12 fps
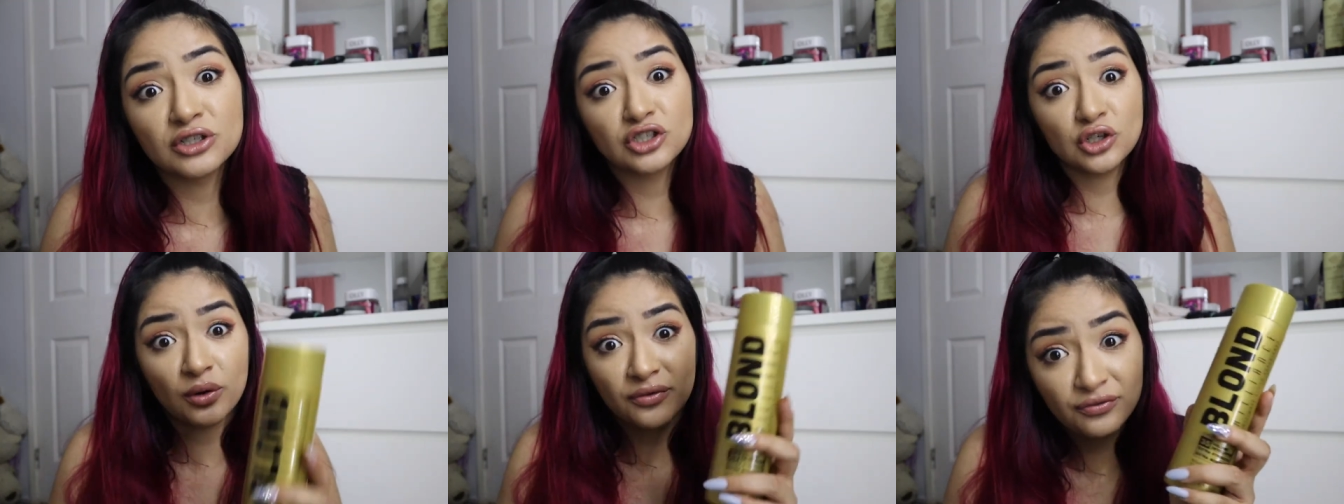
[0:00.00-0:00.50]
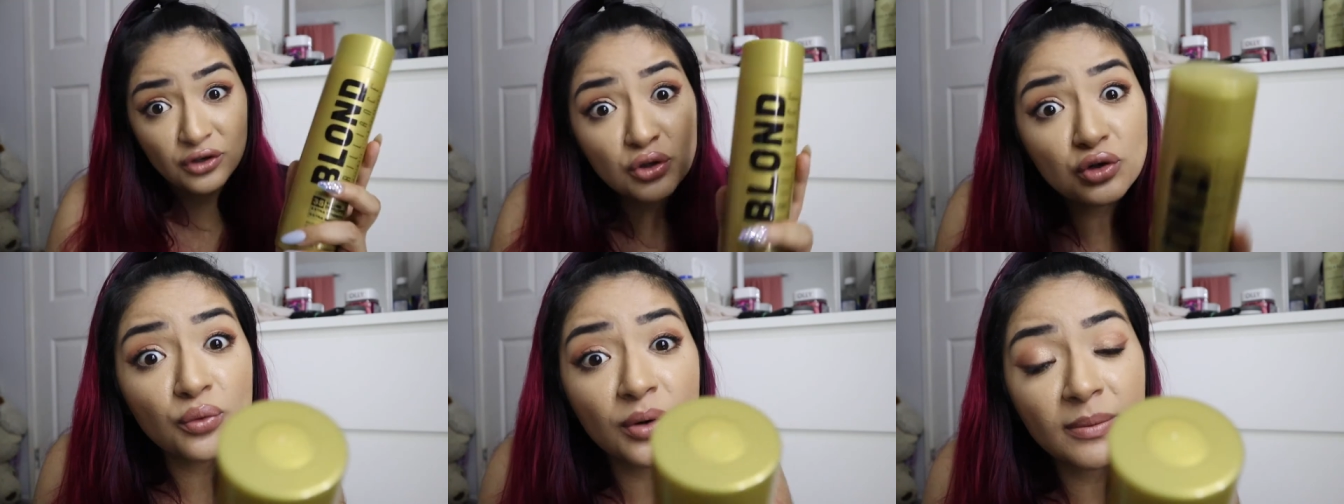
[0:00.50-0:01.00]
So if you
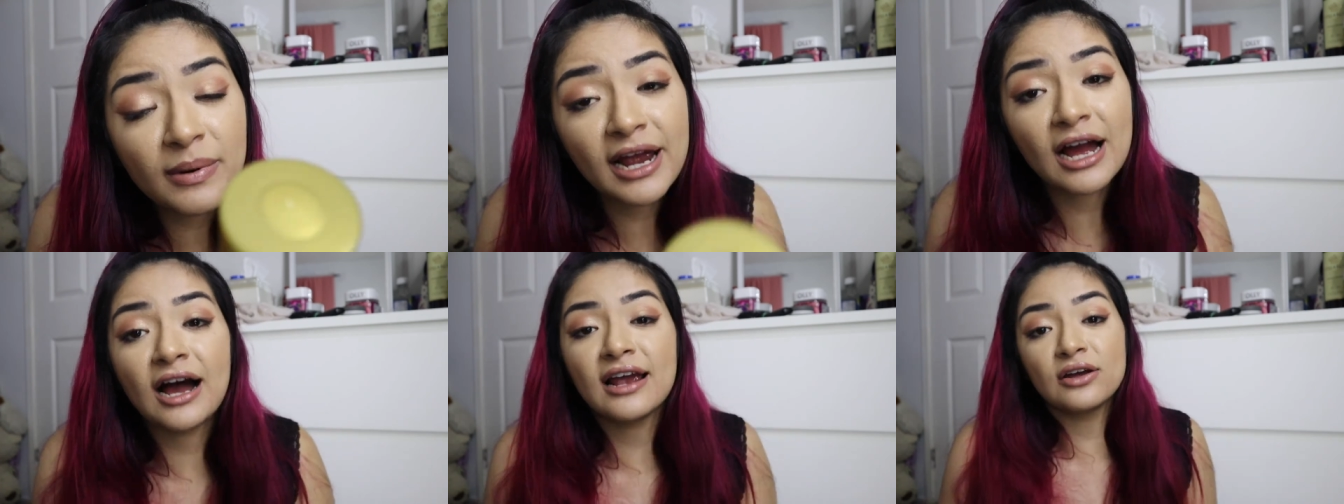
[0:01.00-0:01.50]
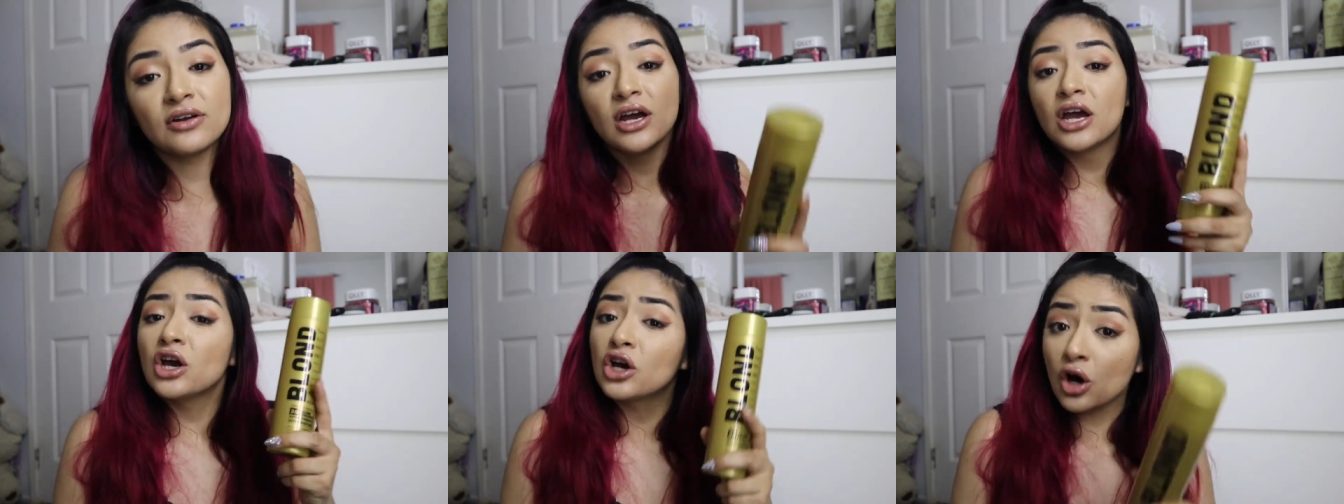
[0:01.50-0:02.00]
do want to buy Ion,
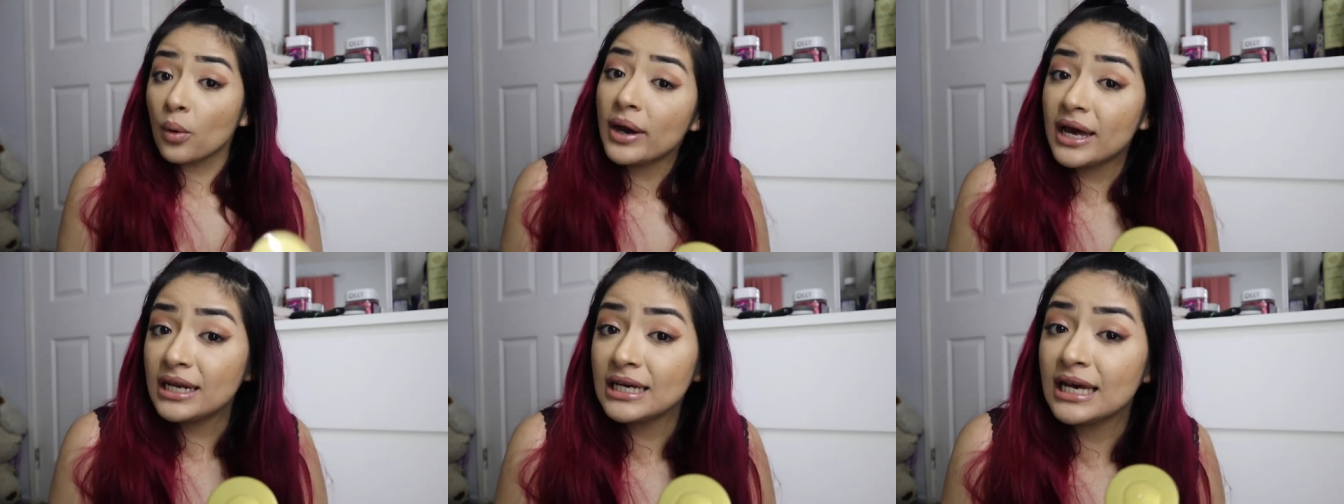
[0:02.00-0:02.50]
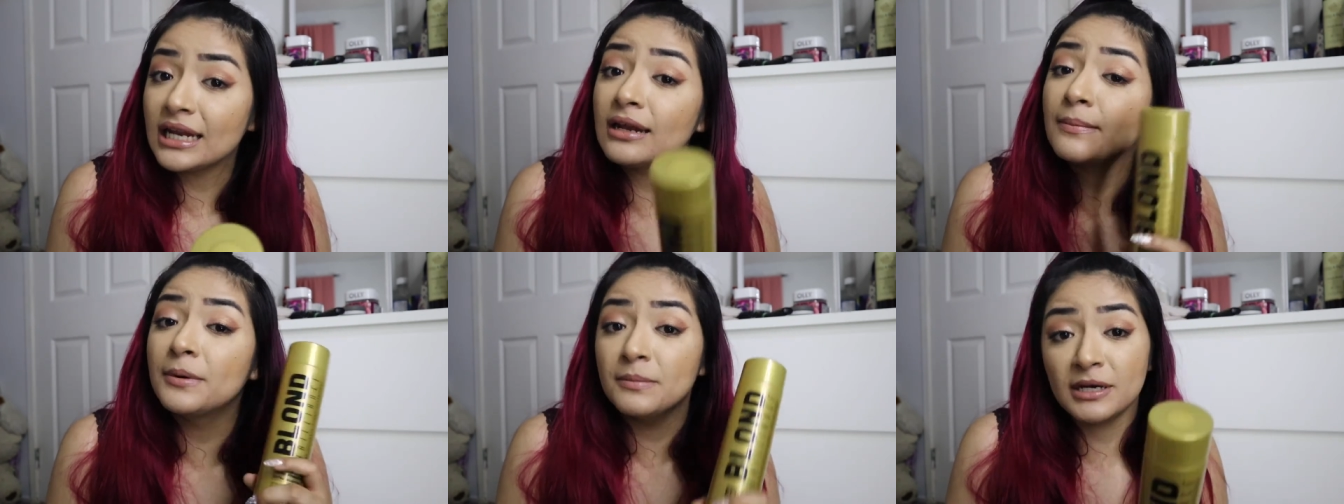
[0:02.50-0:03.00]
go ahead and get
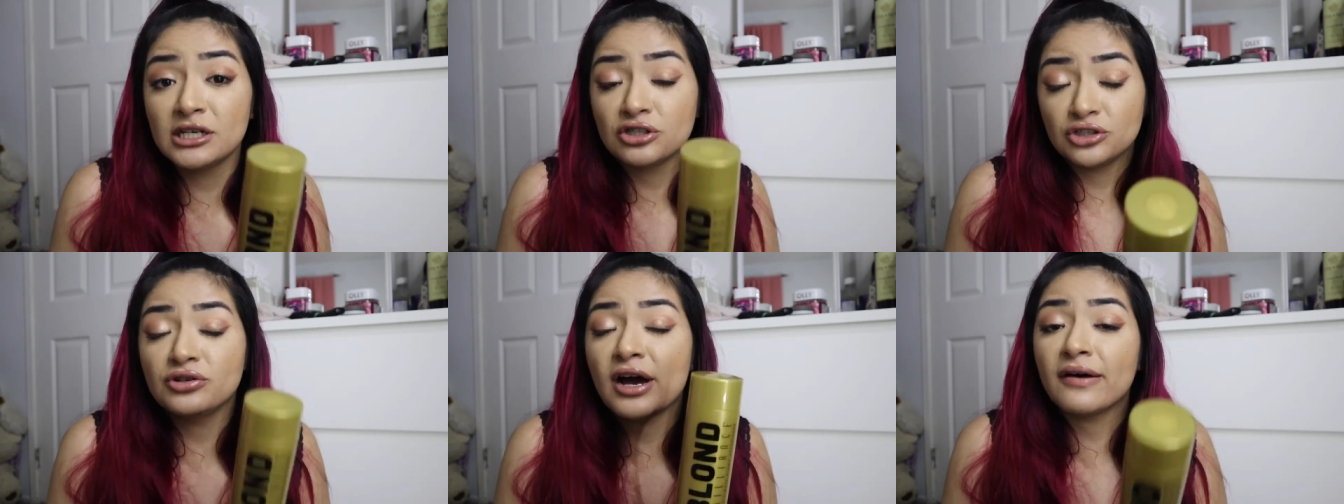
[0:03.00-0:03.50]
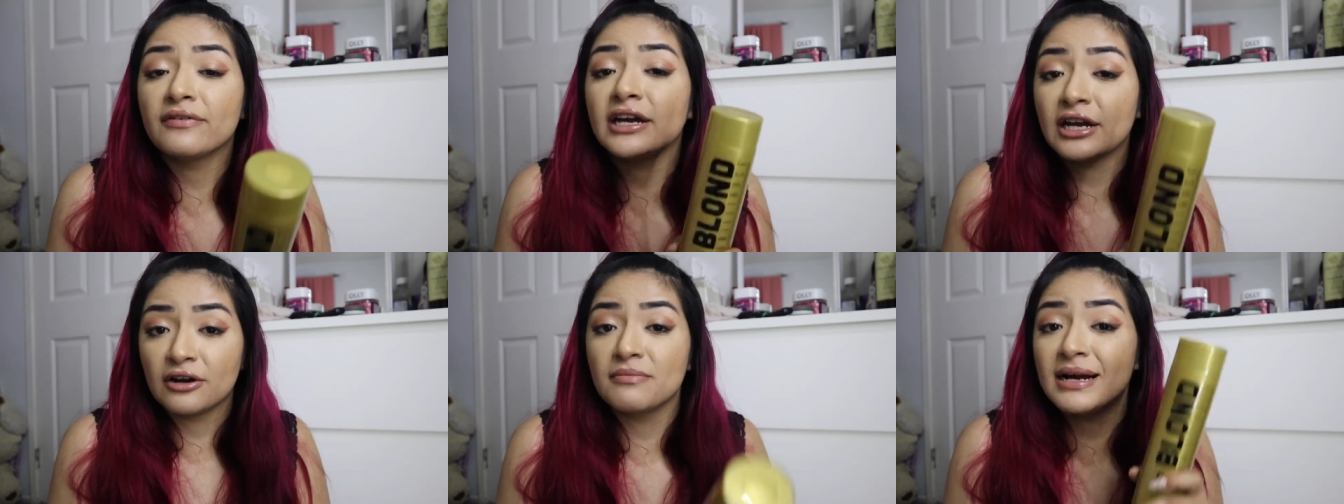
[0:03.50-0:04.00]
it, but make sure you have a
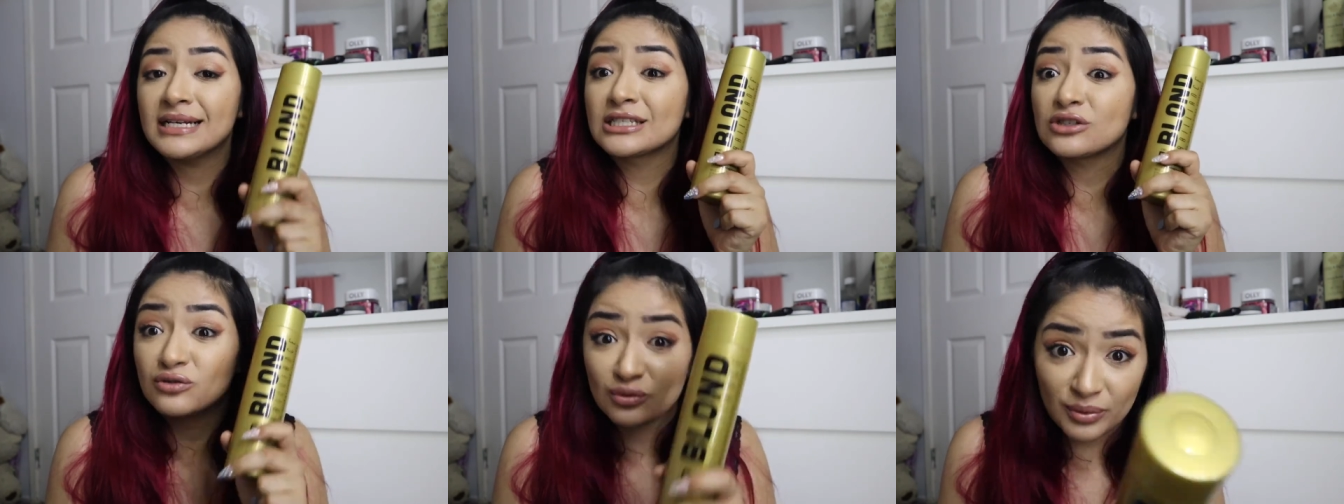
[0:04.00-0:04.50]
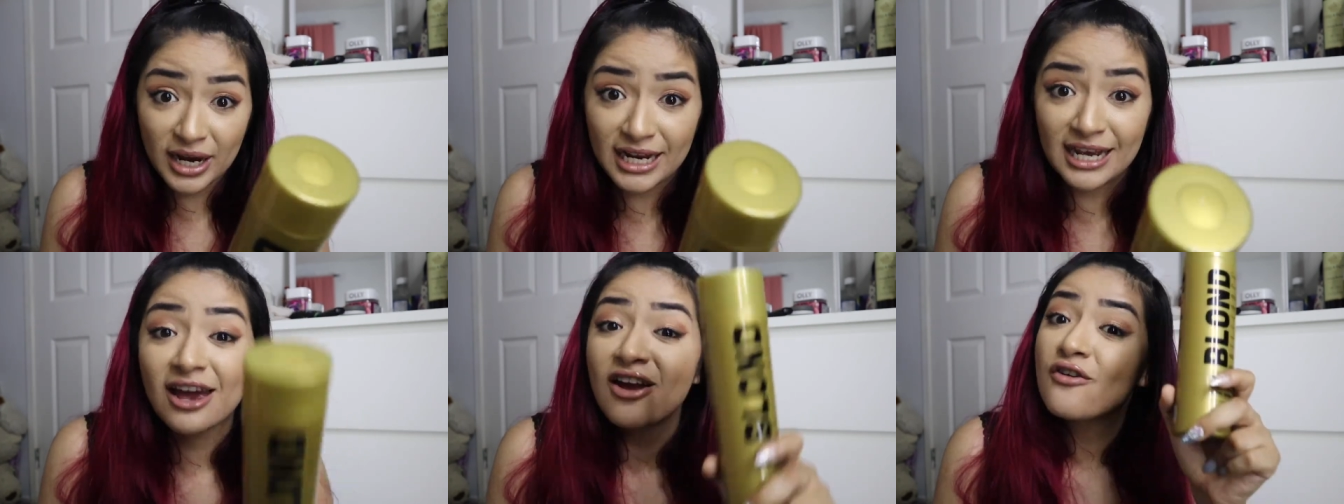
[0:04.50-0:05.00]
hair mask ready